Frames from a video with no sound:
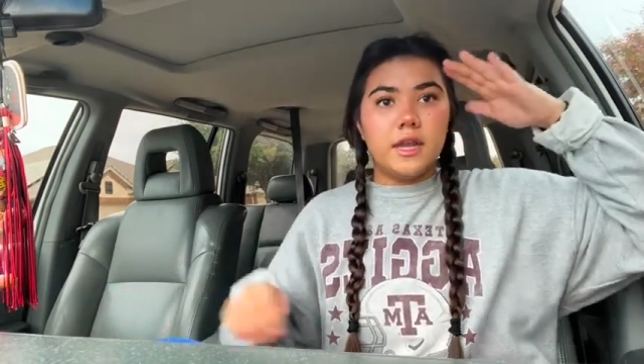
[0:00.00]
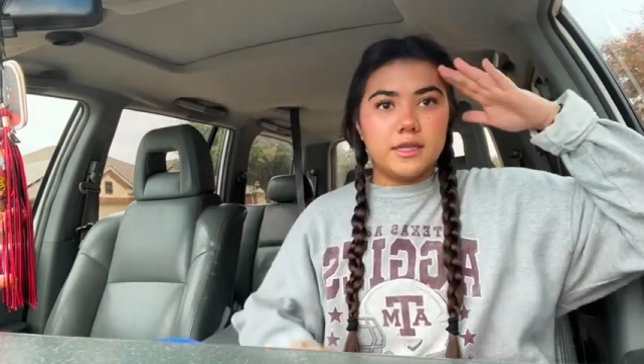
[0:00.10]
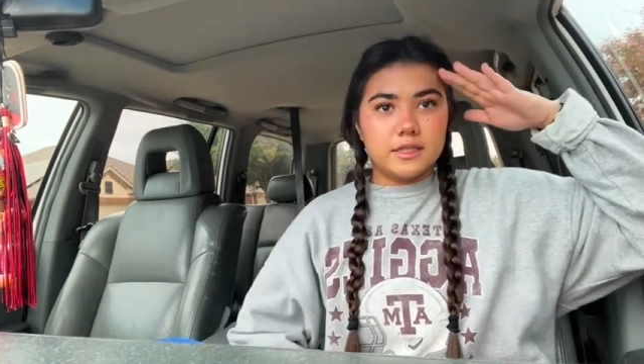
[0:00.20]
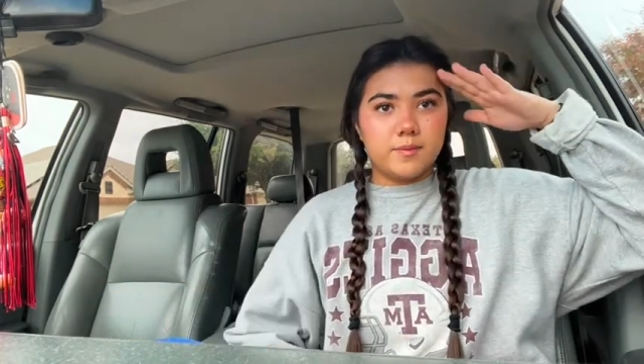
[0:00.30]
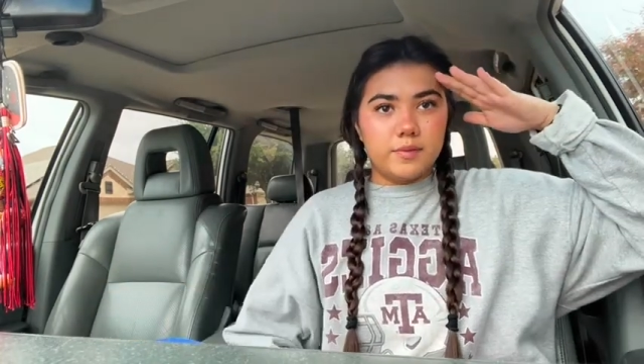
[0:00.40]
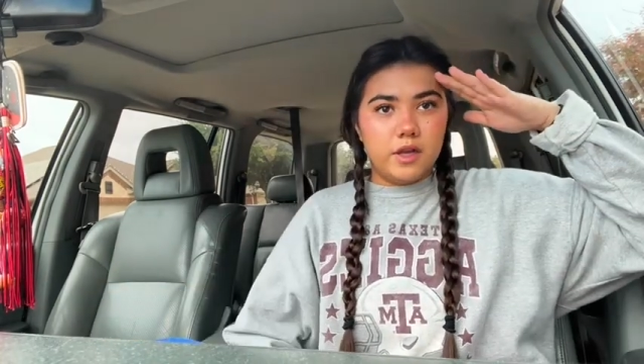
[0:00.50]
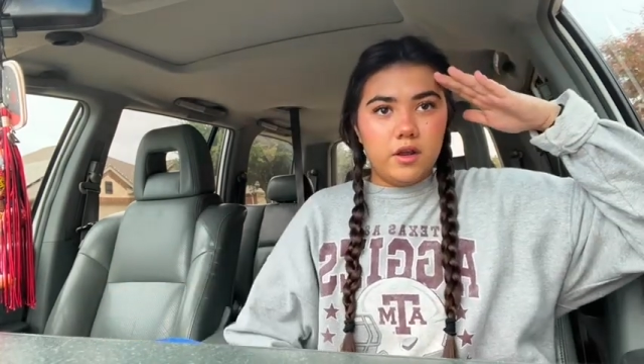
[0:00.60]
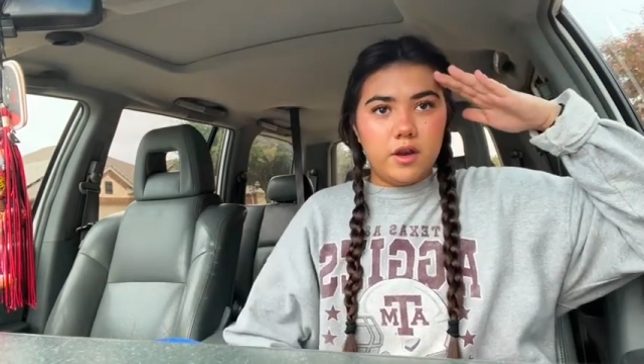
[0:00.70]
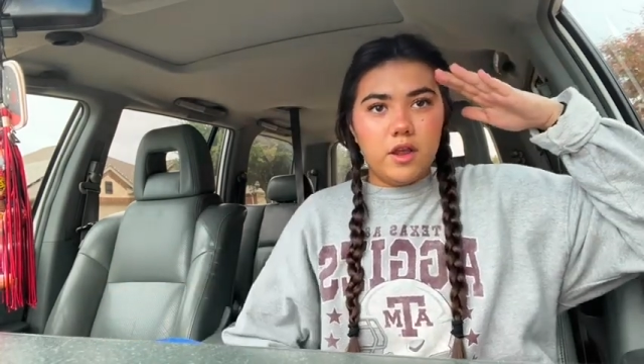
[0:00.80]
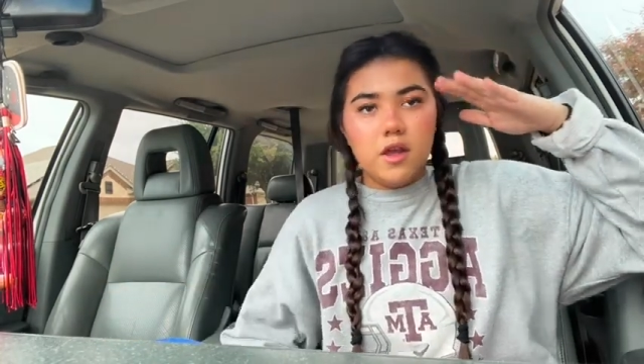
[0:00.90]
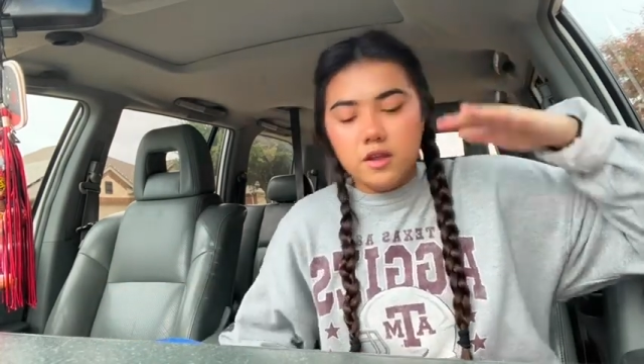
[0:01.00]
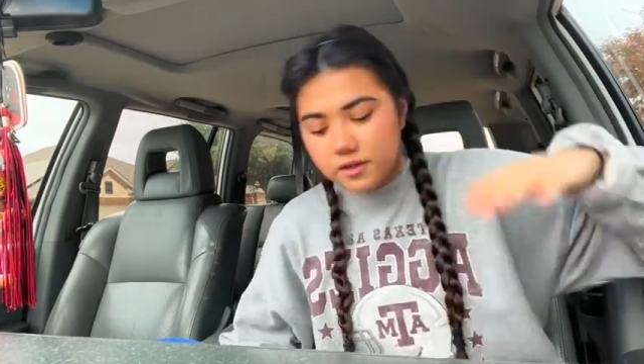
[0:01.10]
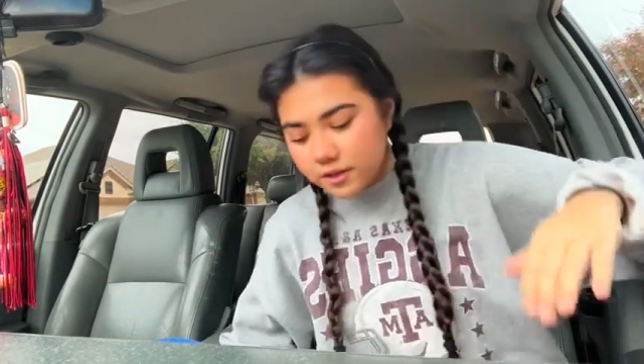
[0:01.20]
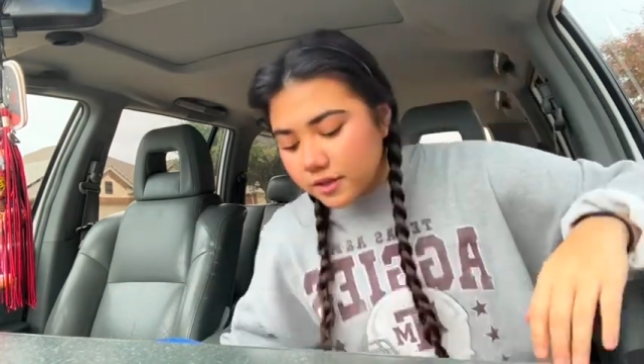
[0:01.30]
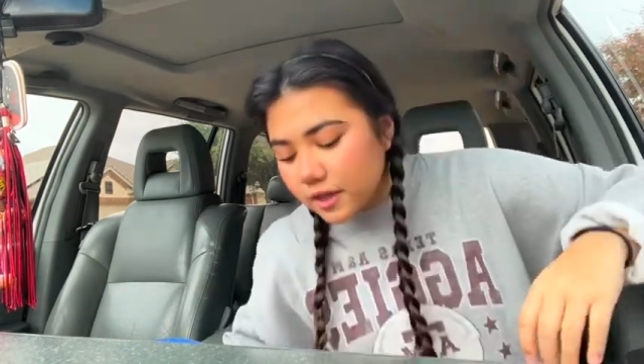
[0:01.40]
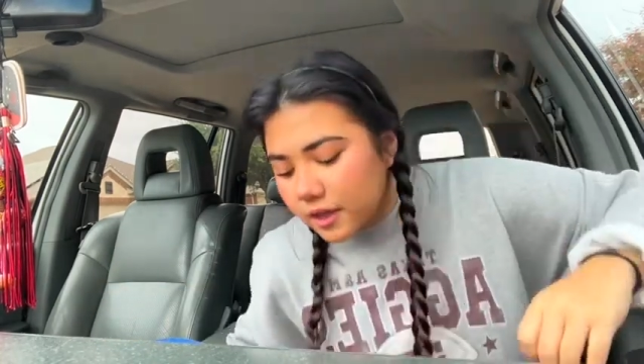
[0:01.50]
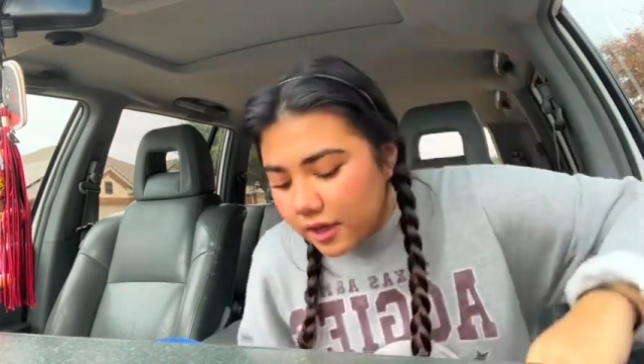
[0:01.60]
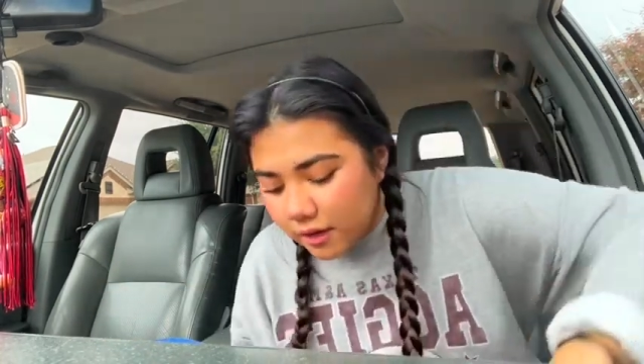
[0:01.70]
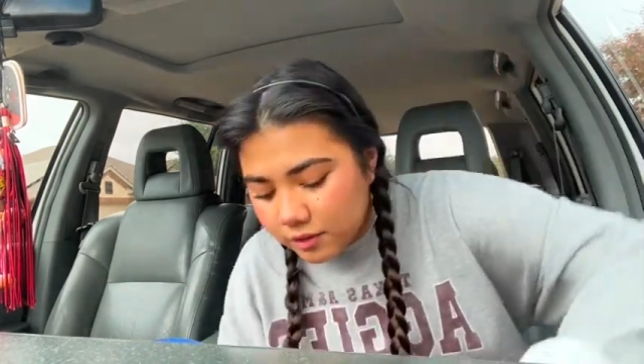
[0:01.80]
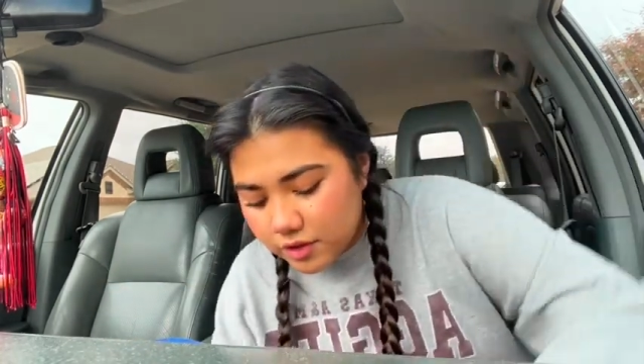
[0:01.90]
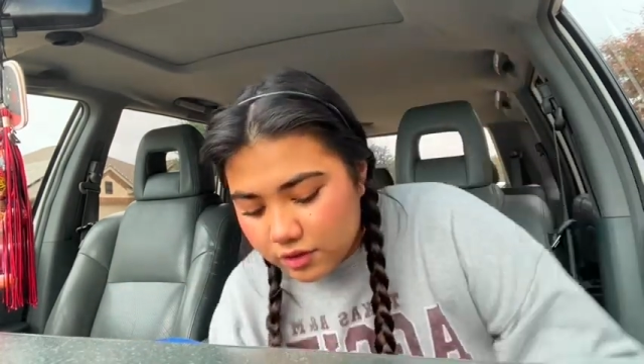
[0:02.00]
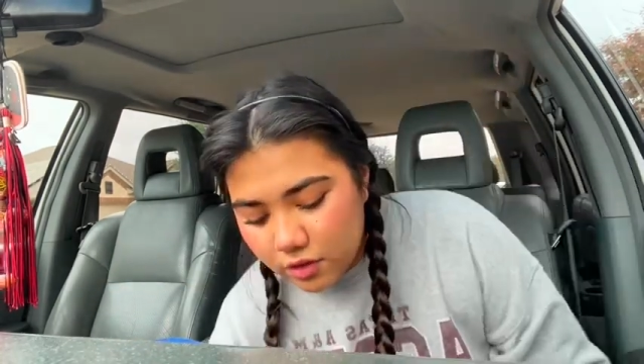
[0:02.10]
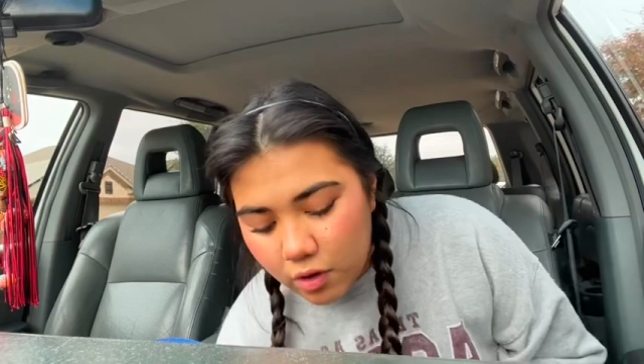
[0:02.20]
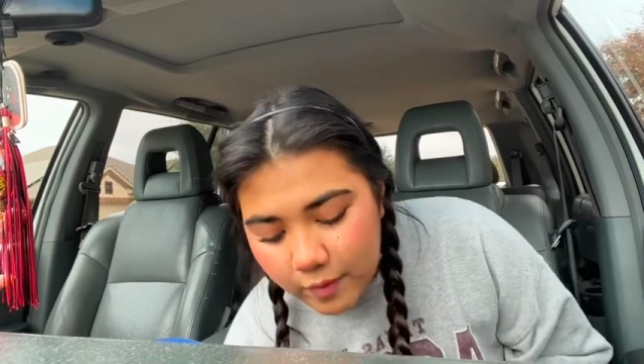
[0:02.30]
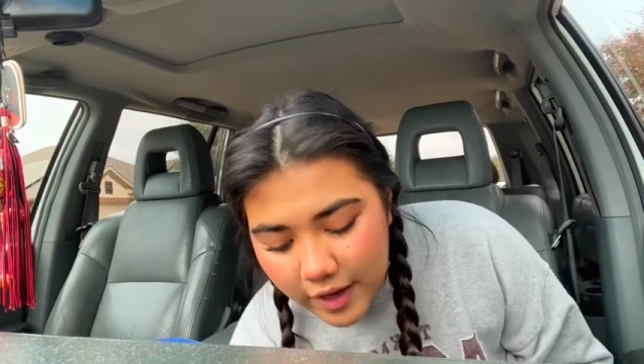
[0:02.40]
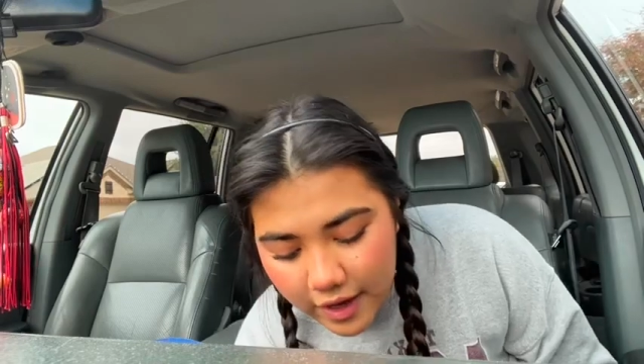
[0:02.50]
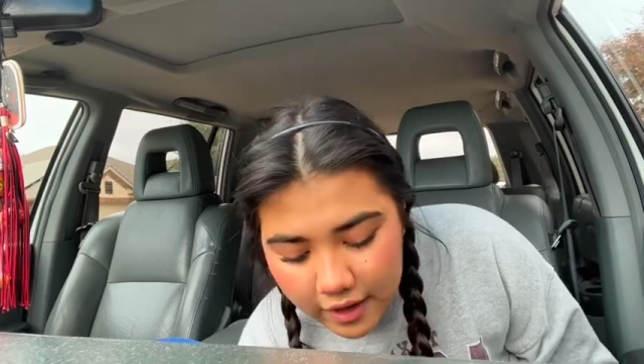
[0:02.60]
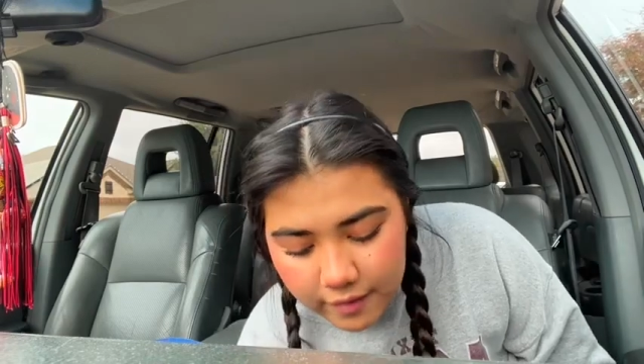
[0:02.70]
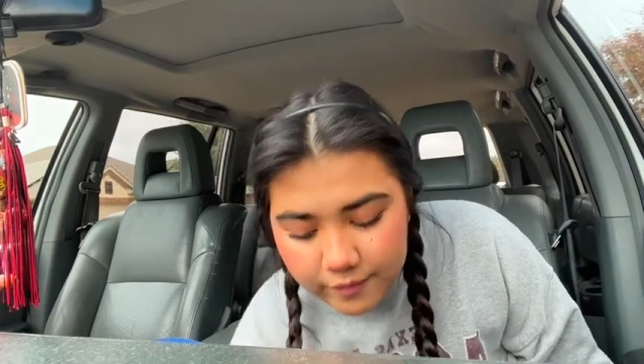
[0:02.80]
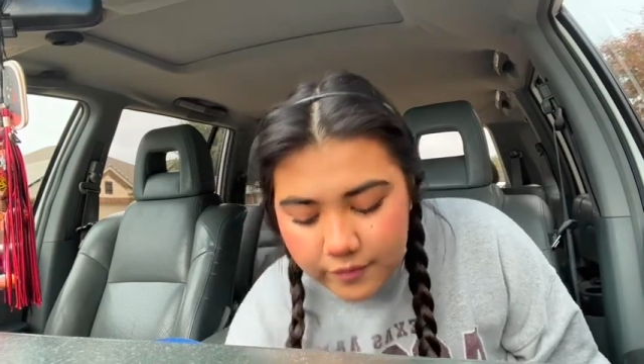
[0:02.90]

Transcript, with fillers: experience it was so bad